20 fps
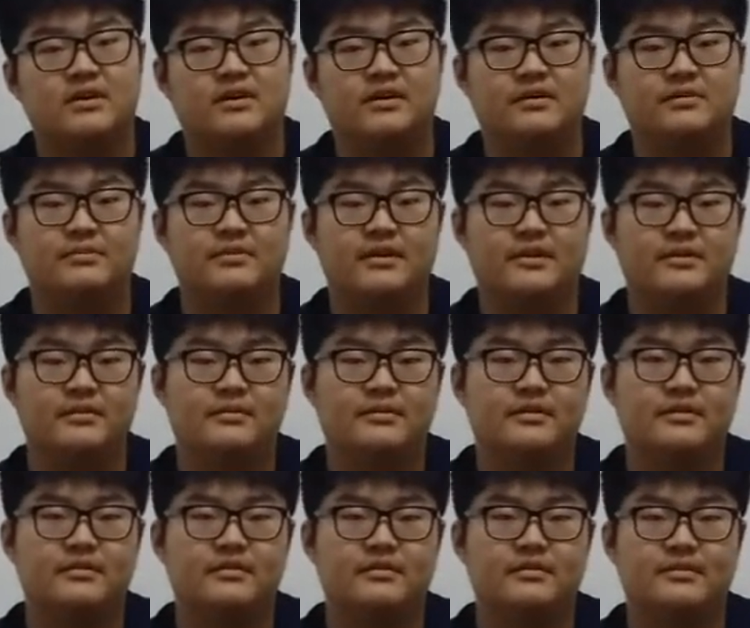My
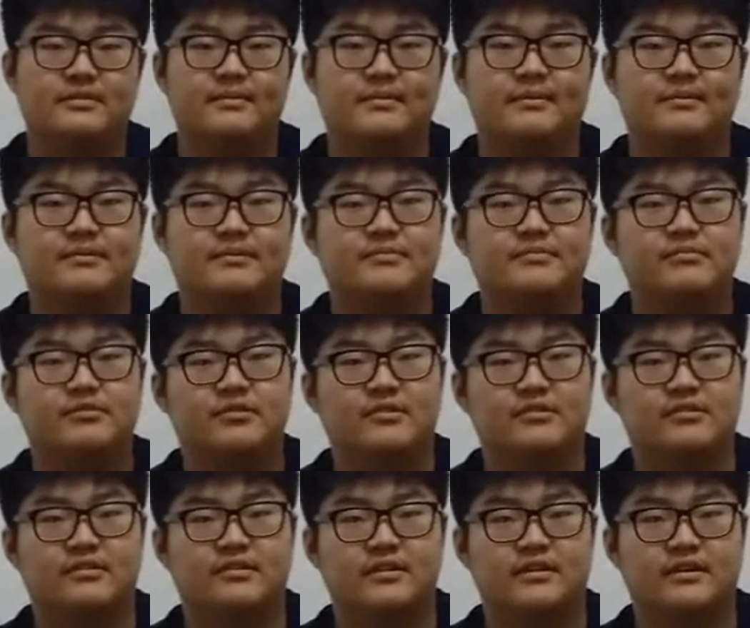favorite TV
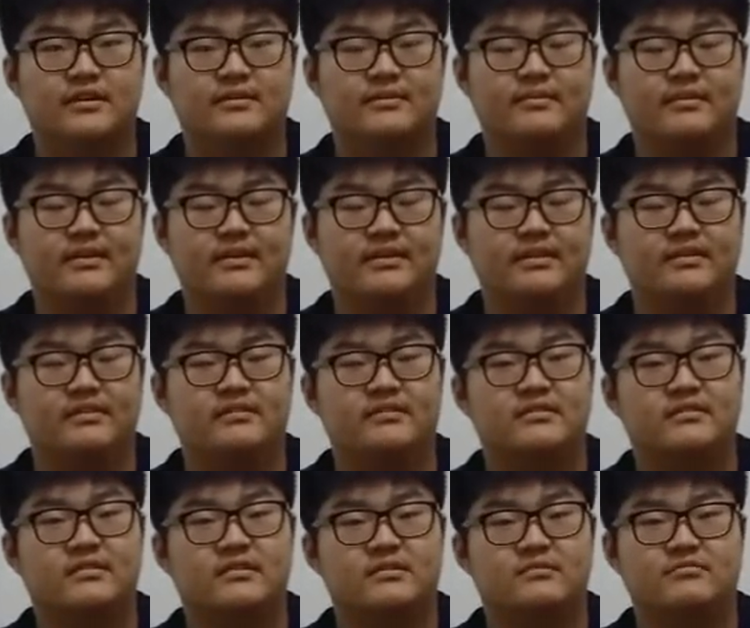program
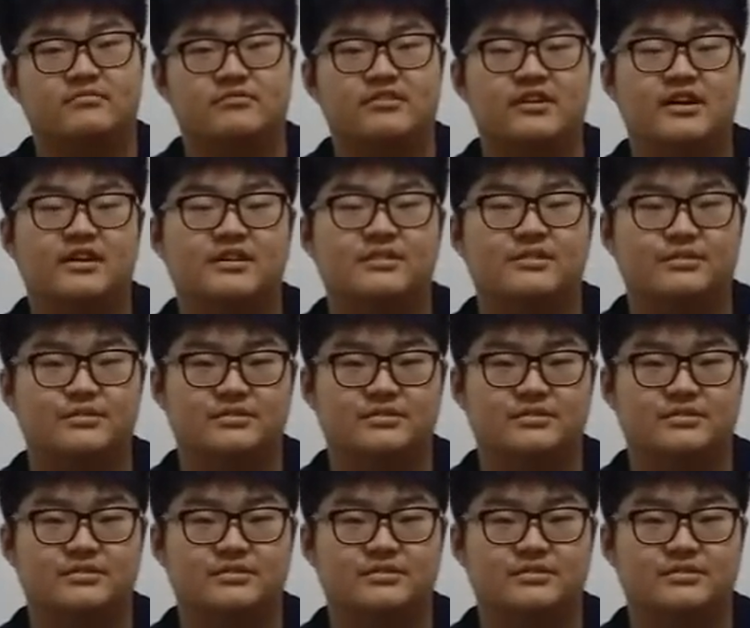is Hwan.